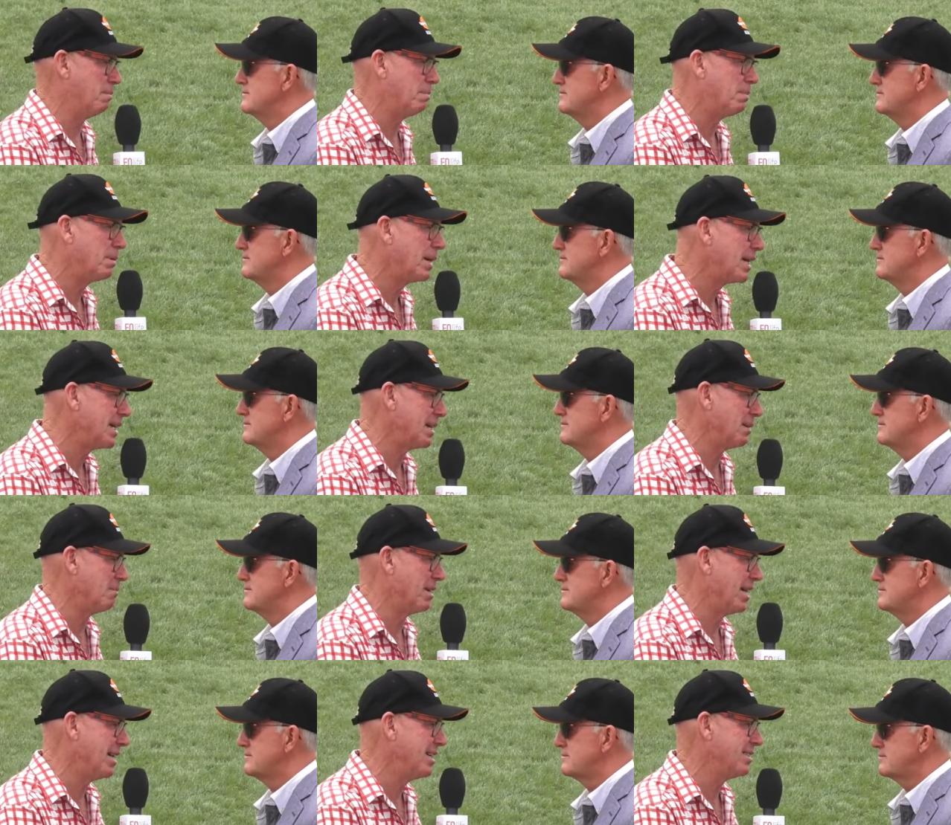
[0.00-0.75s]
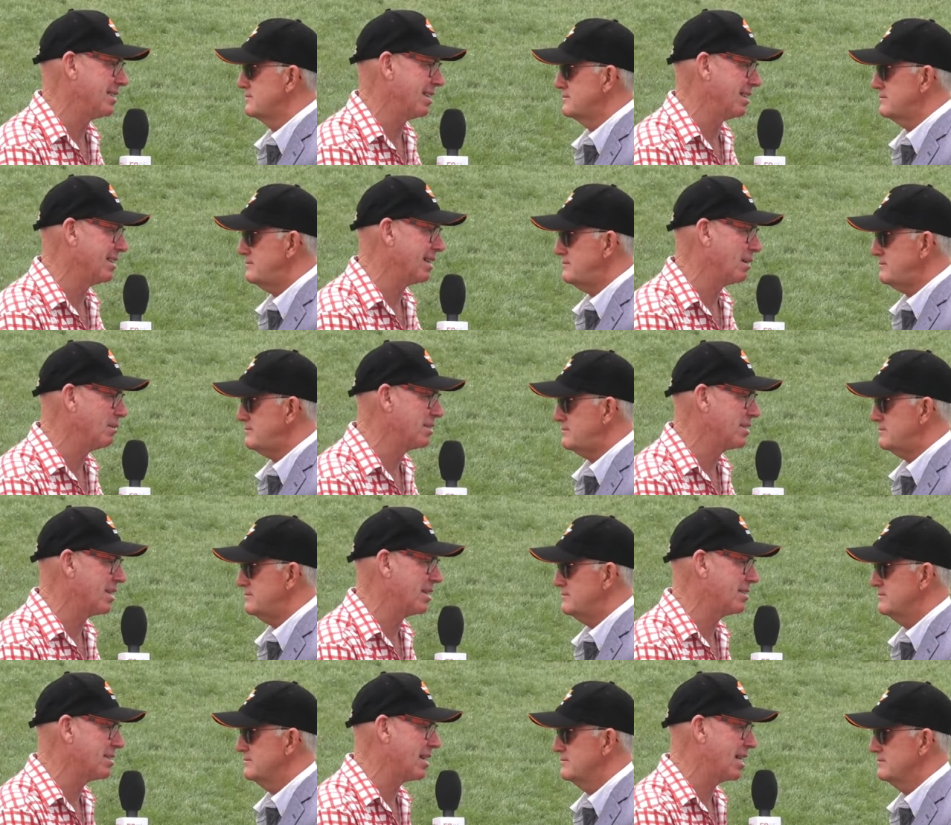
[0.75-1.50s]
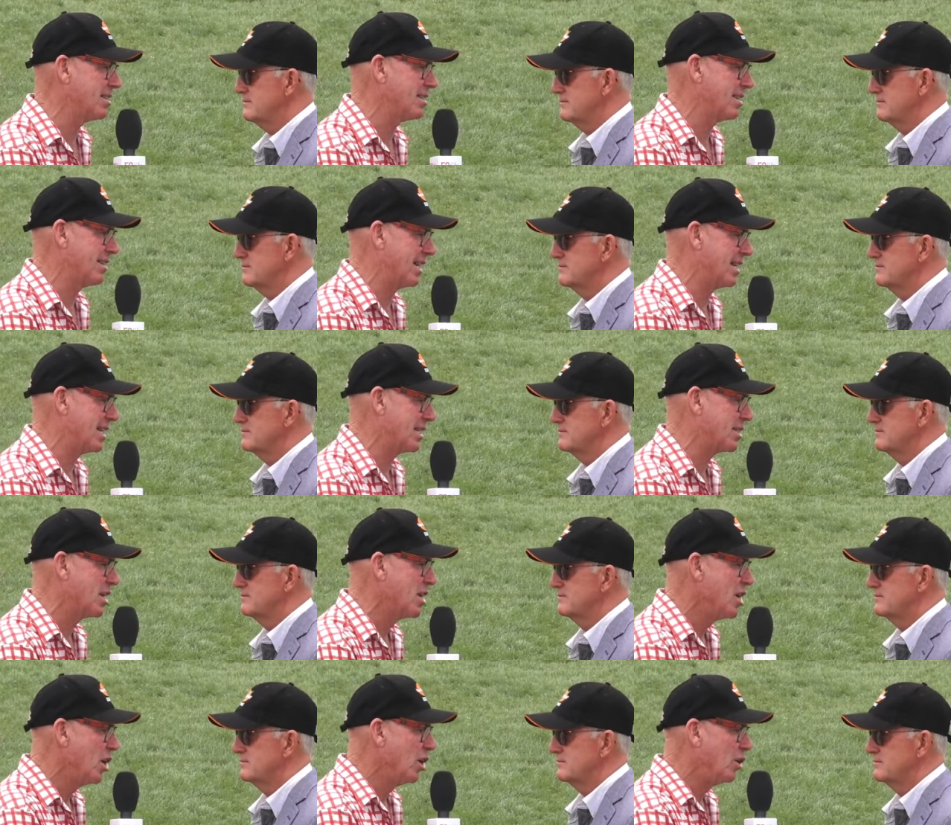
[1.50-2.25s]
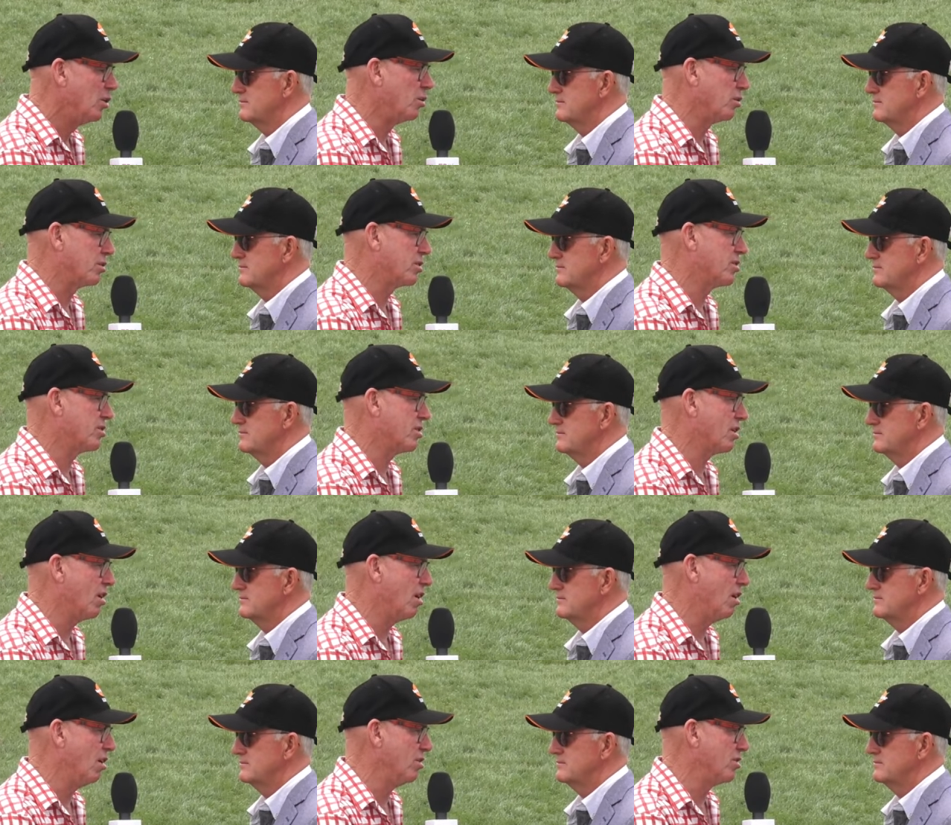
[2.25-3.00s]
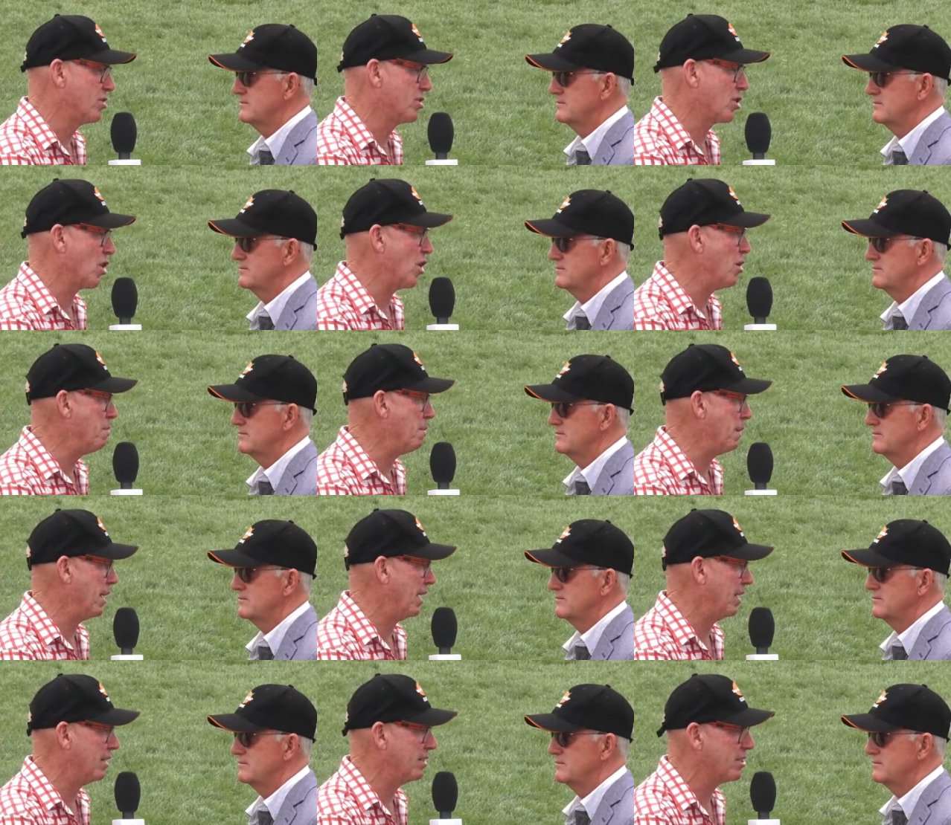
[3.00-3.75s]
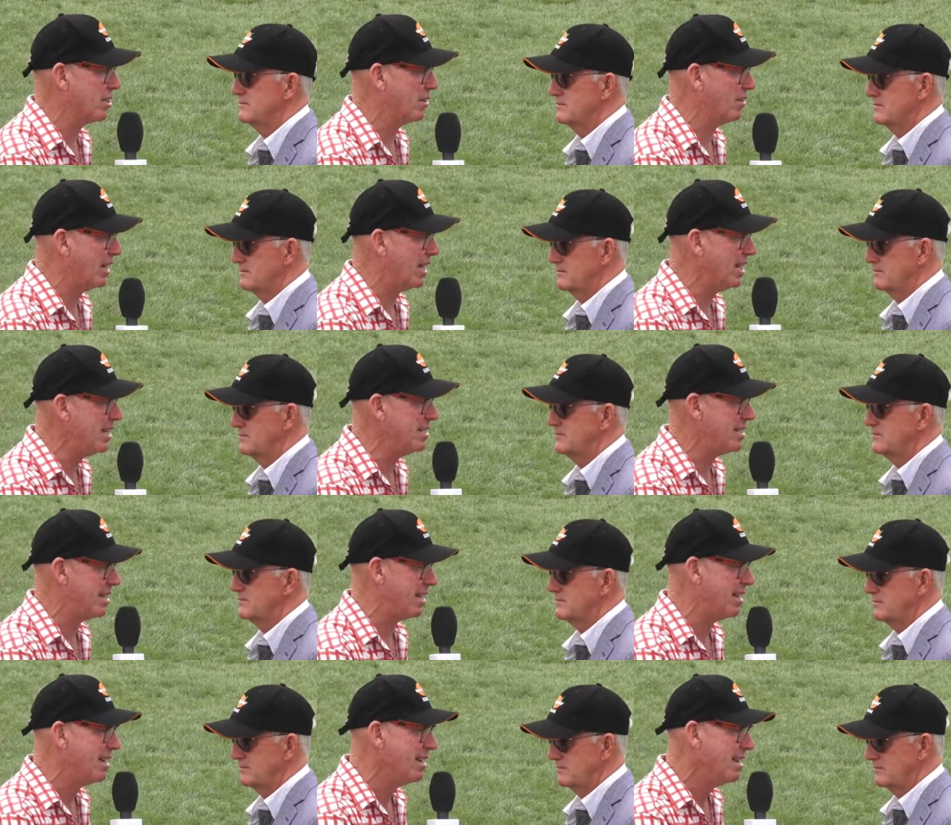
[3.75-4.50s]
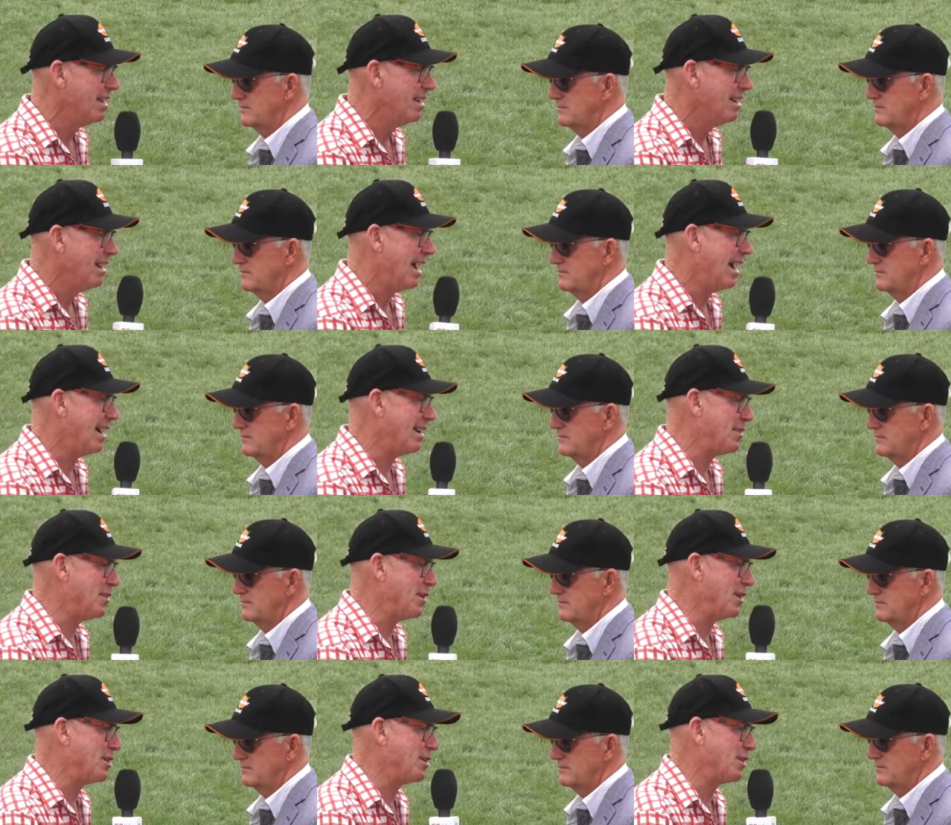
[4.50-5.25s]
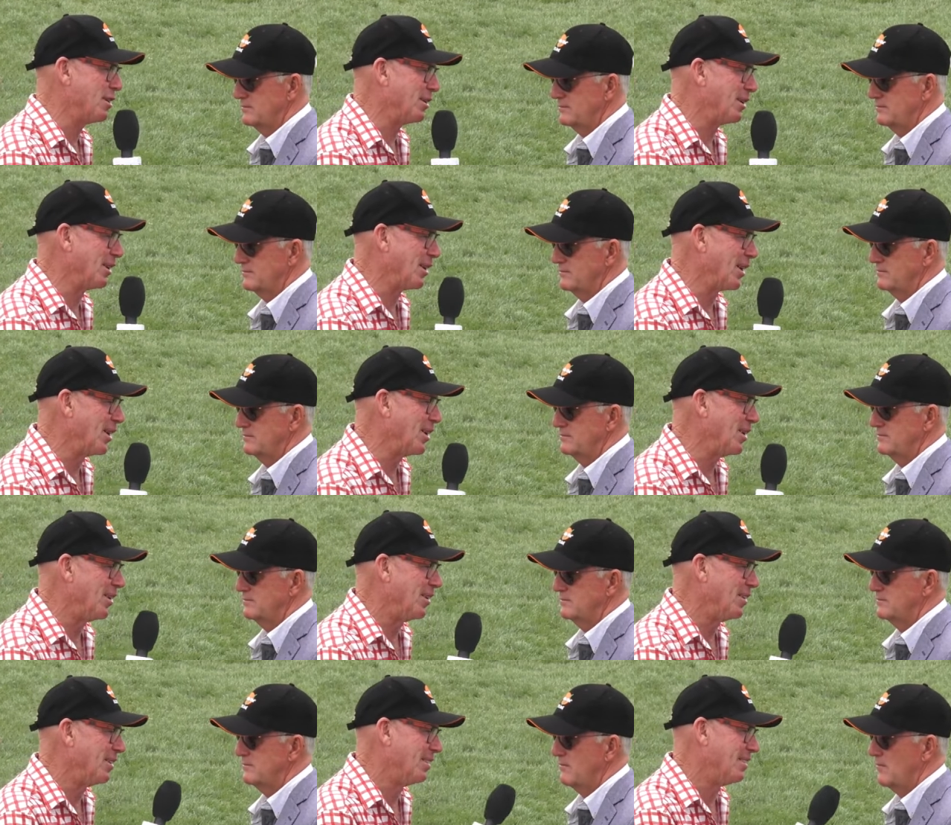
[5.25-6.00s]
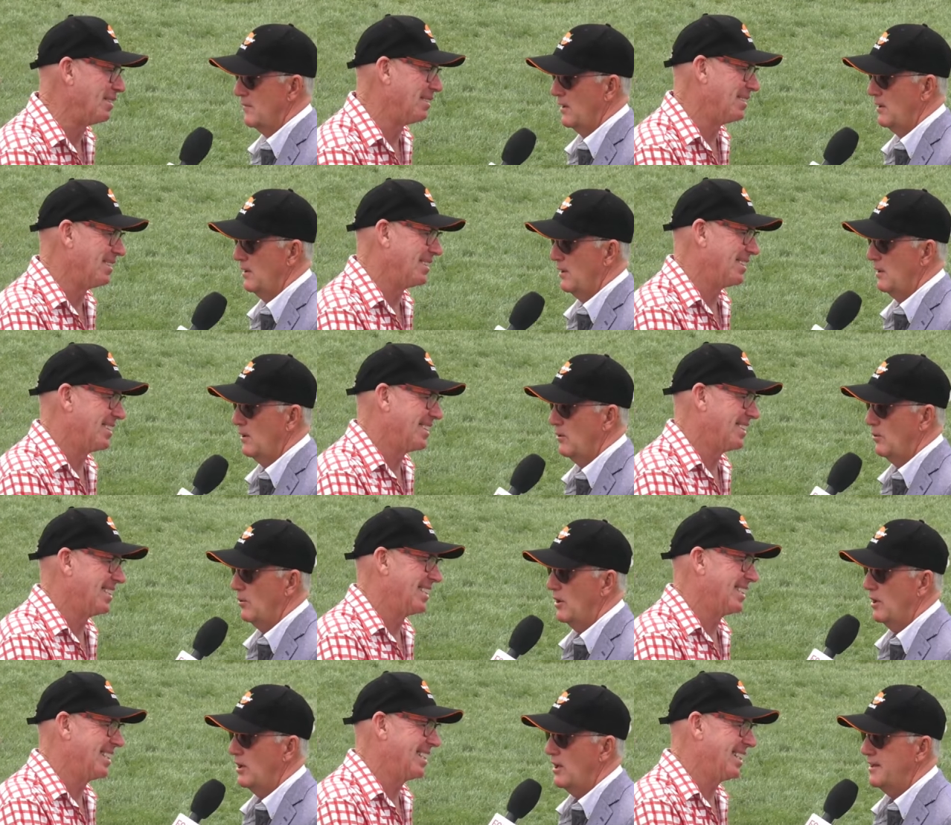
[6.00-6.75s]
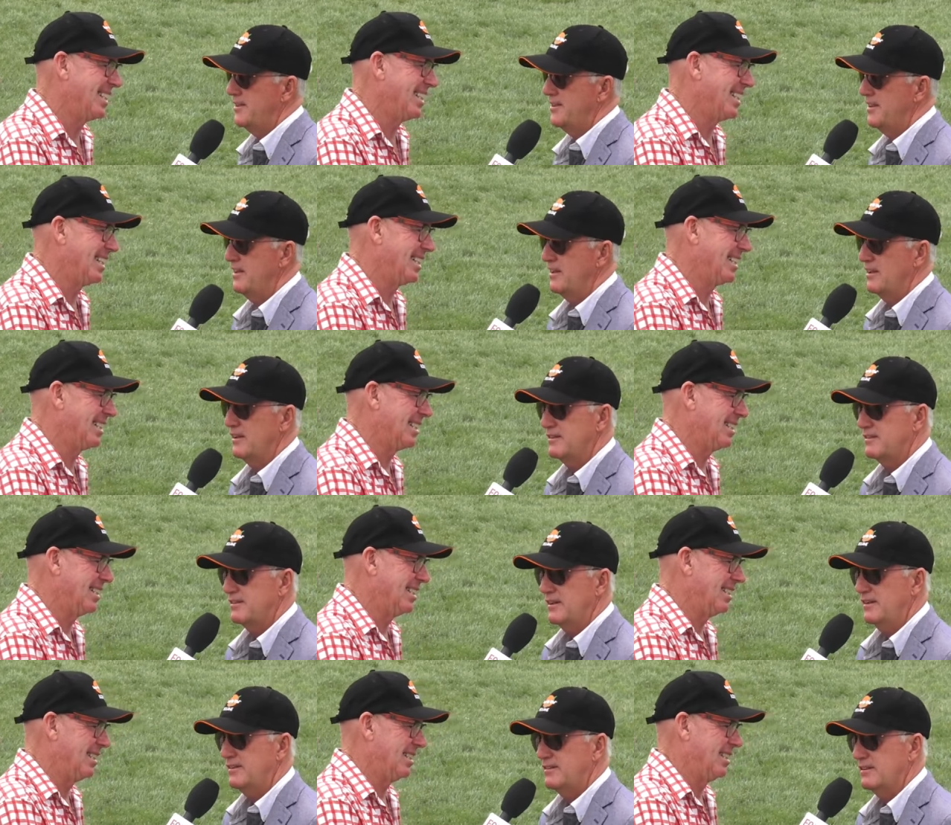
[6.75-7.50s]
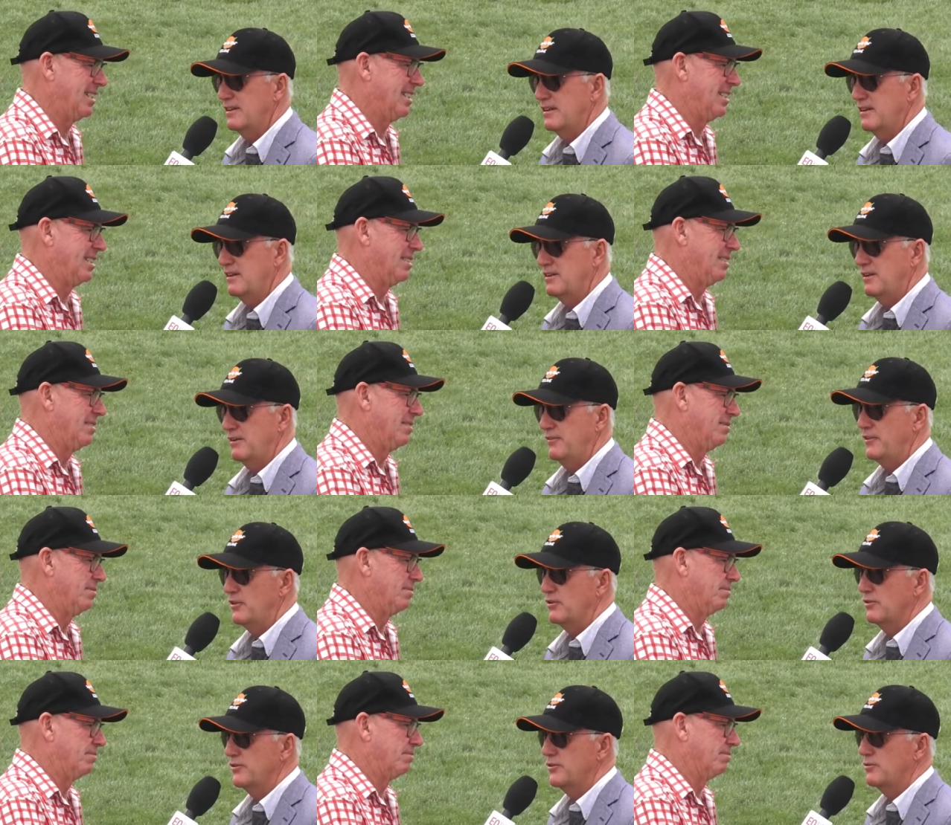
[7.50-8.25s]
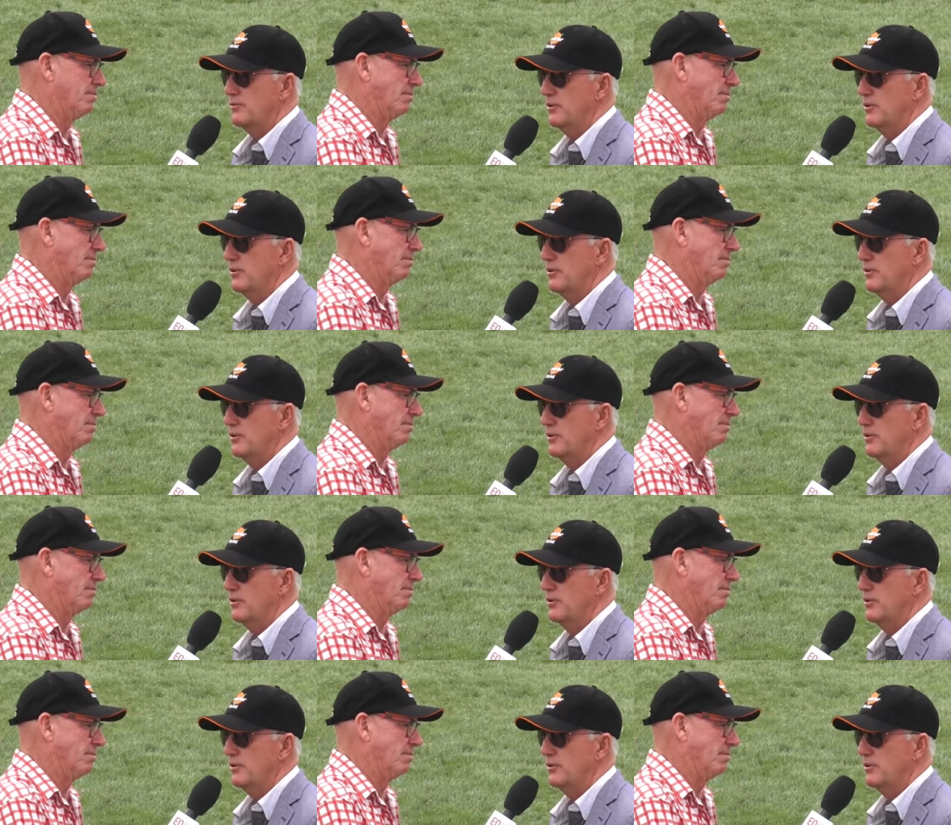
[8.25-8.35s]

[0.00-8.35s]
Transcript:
Speaker 1: bloody amazing. They were sensational. They just looked so scopy and so easy. How do you think you're going to
Speaker 2: go? Well, I think it's it's a little difficult the